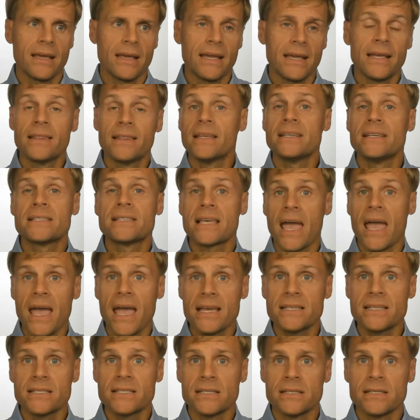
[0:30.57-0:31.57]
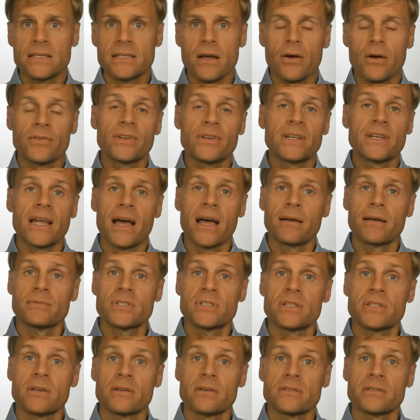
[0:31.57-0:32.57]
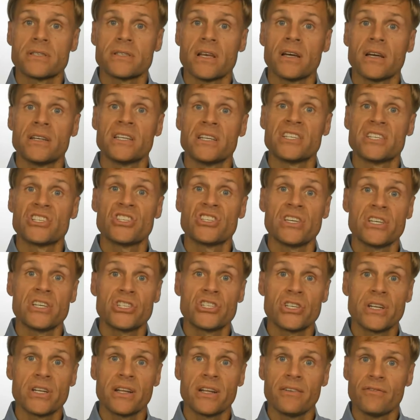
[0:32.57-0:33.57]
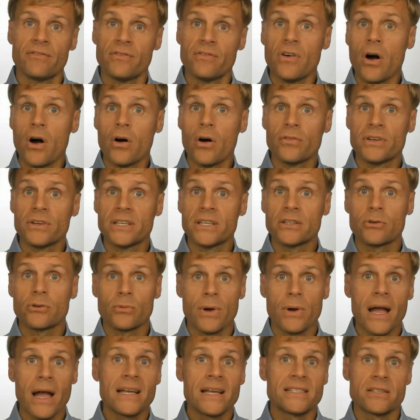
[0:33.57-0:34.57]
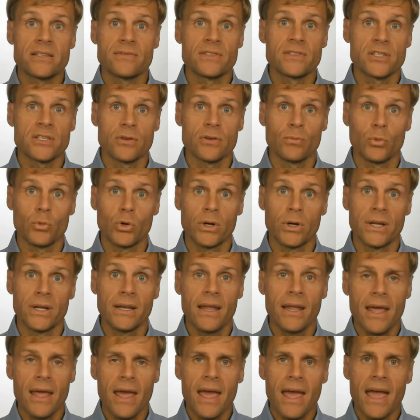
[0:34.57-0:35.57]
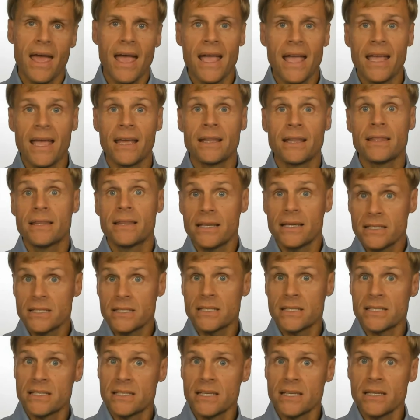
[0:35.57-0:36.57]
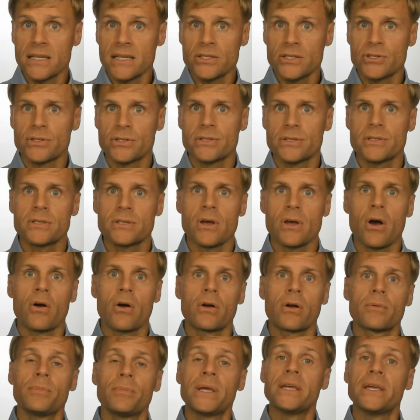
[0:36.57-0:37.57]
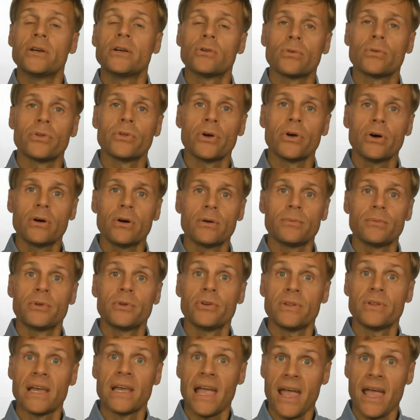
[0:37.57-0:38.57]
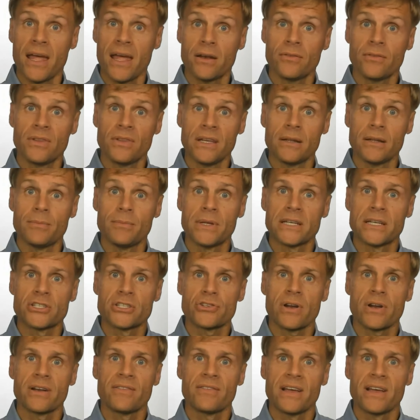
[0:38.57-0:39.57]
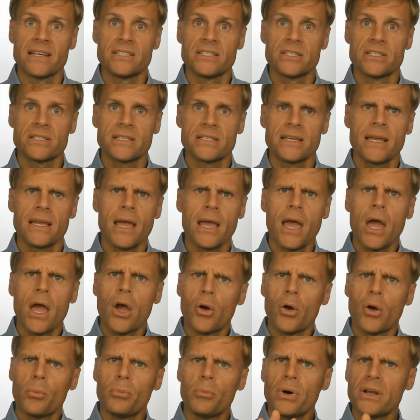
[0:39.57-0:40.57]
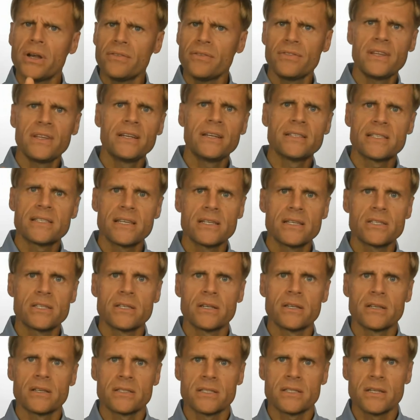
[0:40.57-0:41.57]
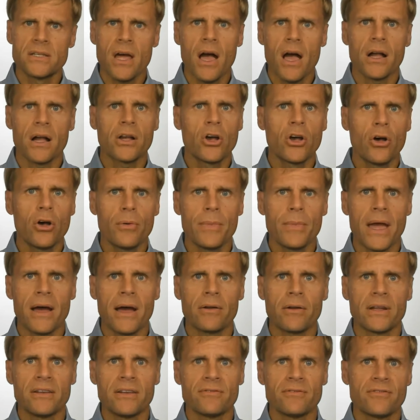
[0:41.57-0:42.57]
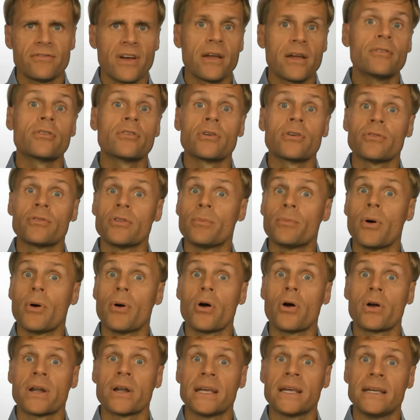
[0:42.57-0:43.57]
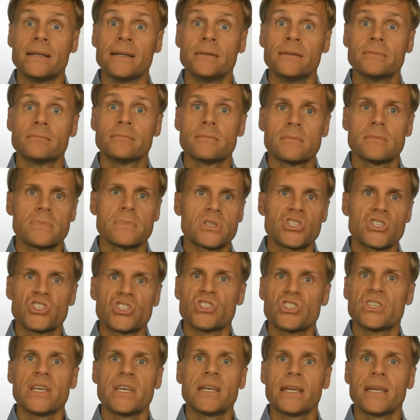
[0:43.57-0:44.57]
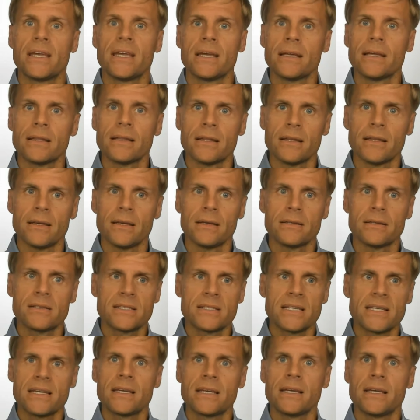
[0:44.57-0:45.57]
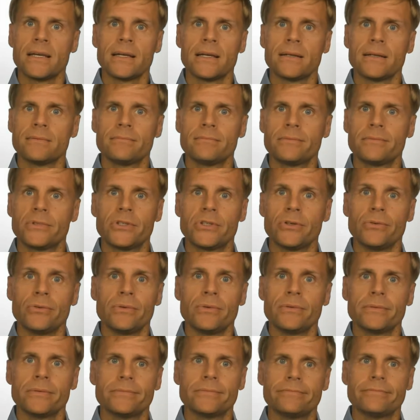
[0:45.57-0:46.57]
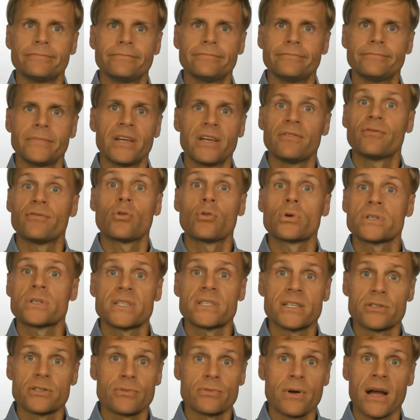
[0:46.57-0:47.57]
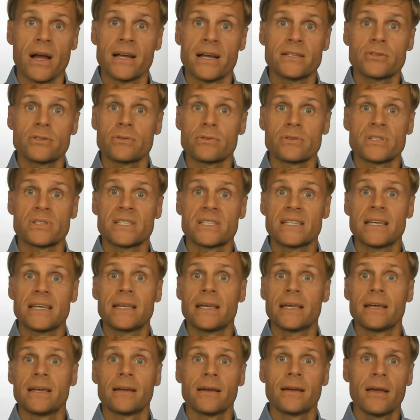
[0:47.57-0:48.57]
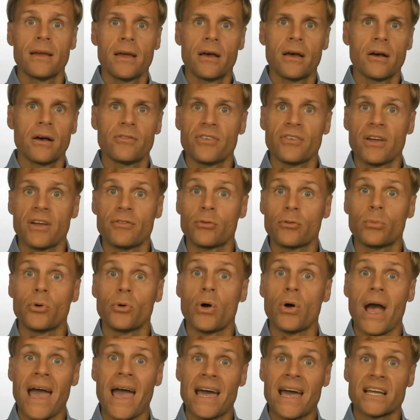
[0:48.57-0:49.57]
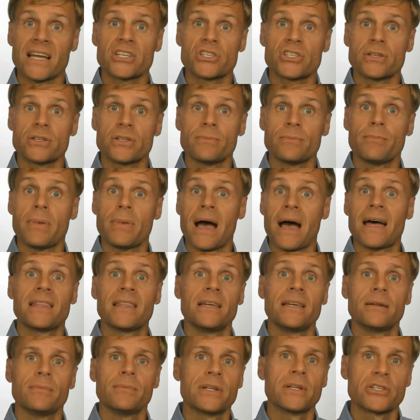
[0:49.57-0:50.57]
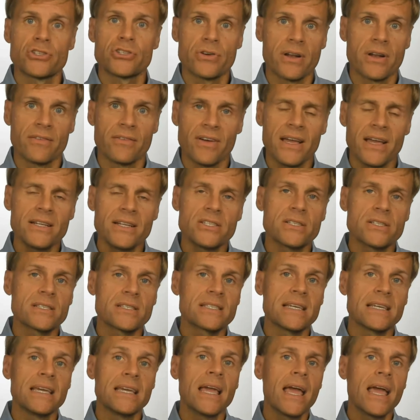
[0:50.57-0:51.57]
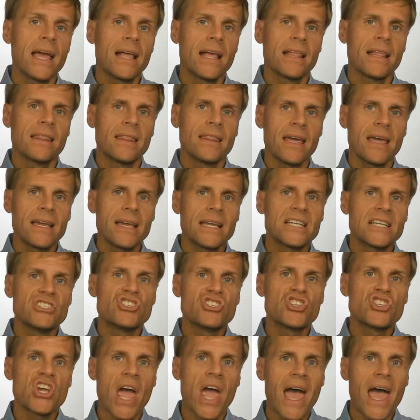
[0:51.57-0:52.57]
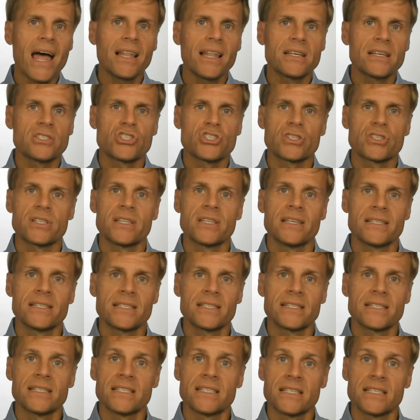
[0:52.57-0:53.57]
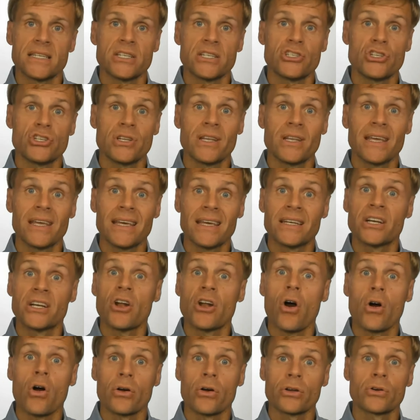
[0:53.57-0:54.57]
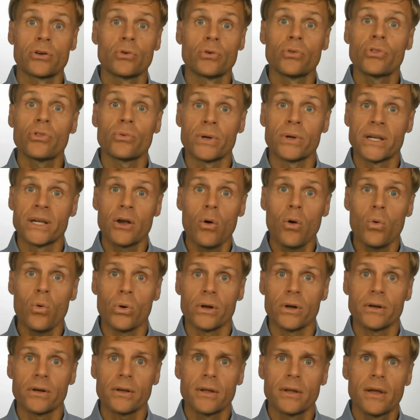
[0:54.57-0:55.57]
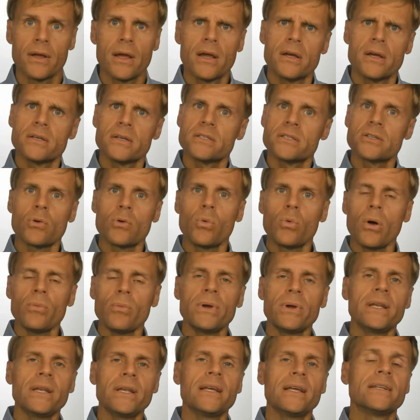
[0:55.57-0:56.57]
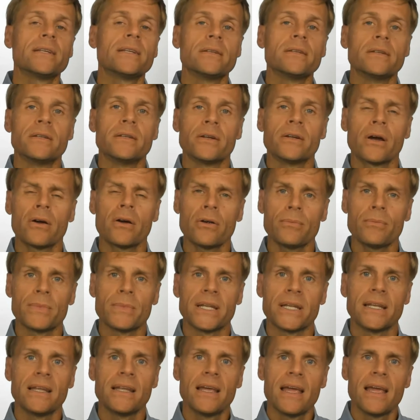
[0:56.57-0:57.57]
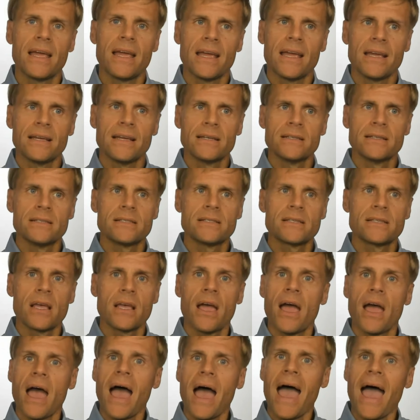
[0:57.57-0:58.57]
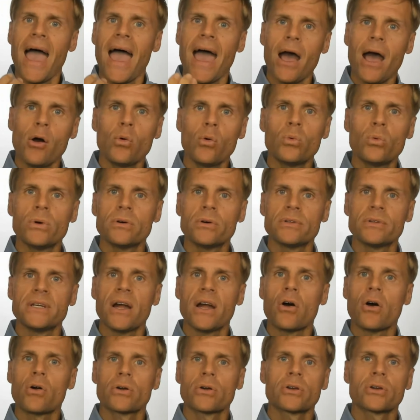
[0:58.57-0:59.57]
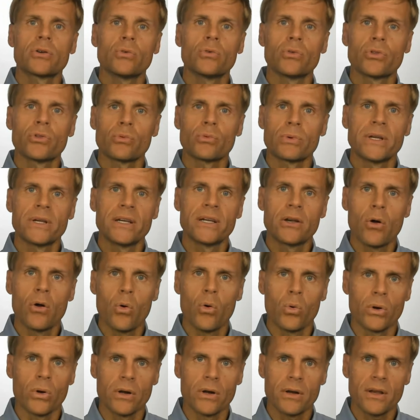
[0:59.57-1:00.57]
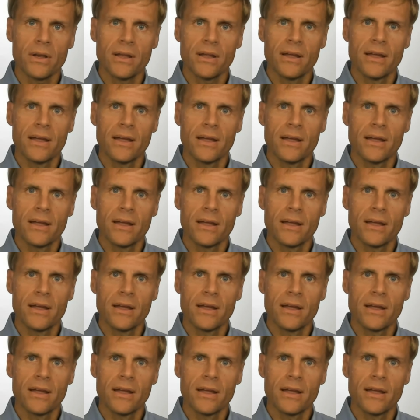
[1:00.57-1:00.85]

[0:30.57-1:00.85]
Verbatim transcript: In these cases, oftentimes there's a decision involving the rights of someone, and these decisions are appealed up to the head of the administrative agency. But if the decision does not come out in favor of the party seeking the seeking to enforce its rights or seeking a favorable action by the administrative agency, they can challenge this decision in an Article 3 court. So what we need to determine is how will the Article 3 Court